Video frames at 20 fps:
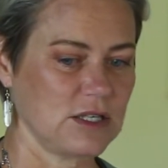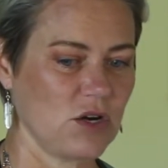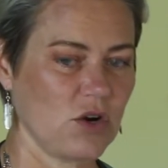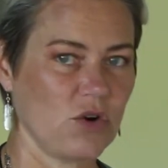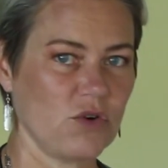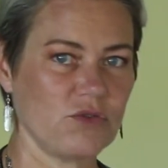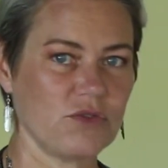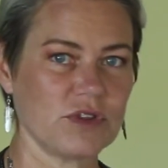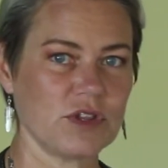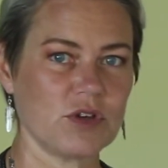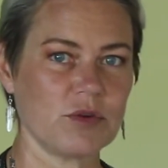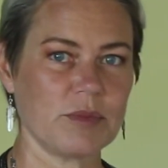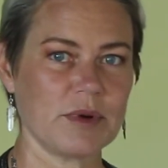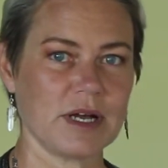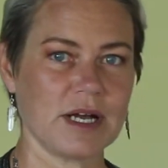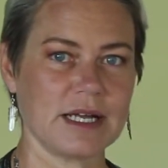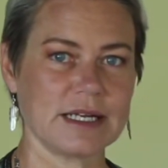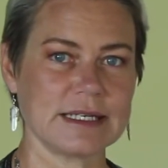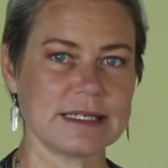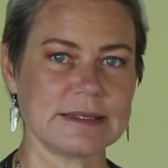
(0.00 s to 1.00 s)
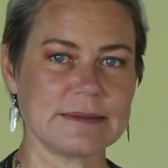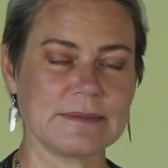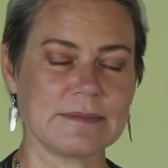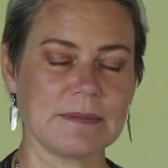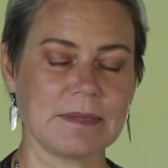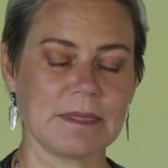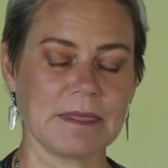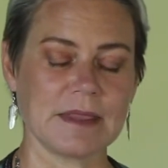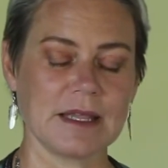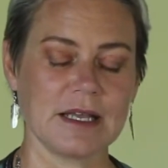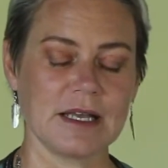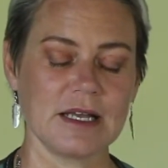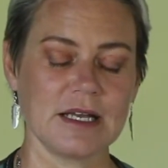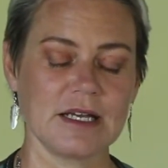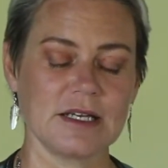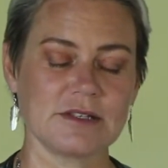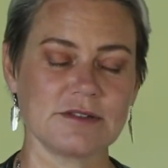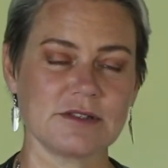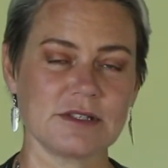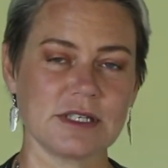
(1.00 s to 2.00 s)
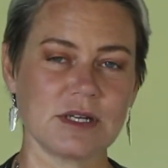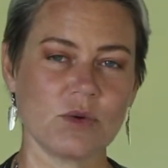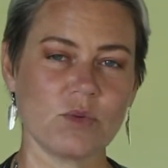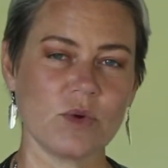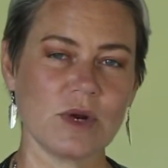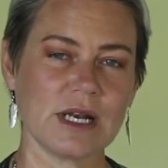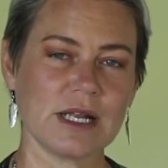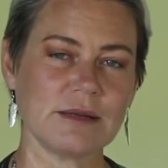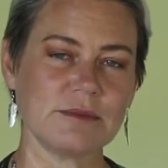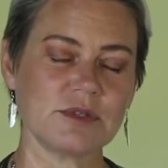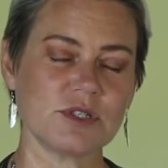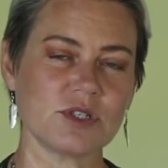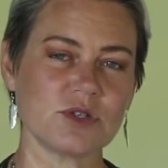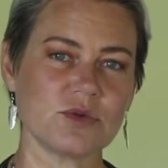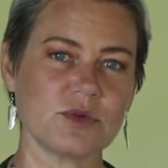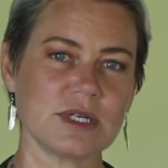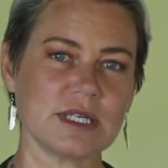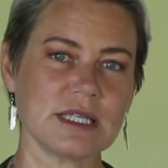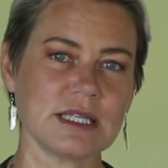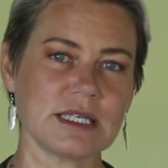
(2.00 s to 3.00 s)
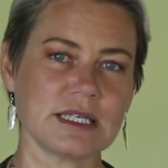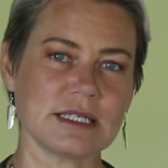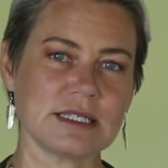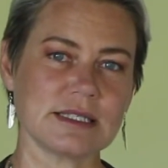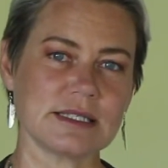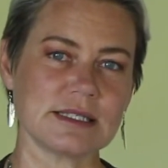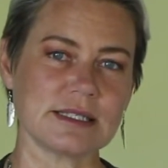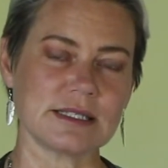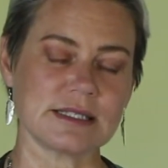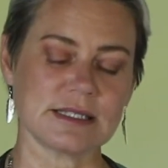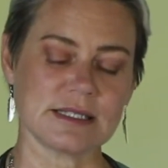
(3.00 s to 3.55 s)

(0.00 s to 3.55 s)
over their body. Now when I'm doing this,